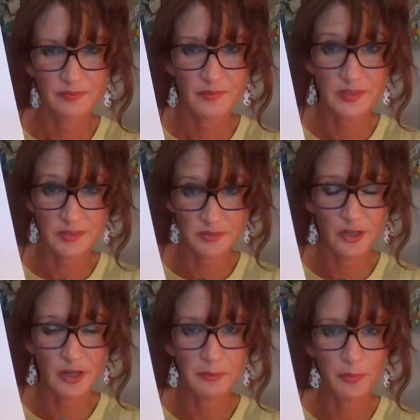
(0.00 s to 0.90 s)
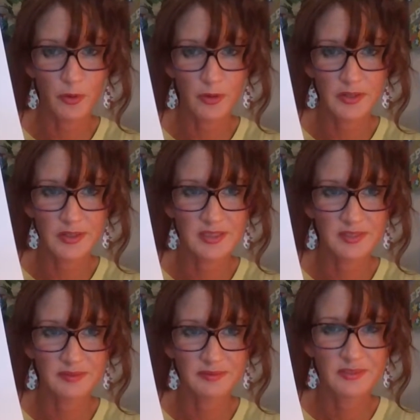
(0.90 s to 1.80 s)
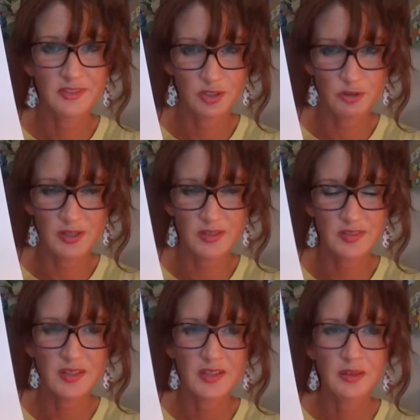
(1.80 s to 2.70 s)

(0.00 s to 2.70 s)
This is very important. Students,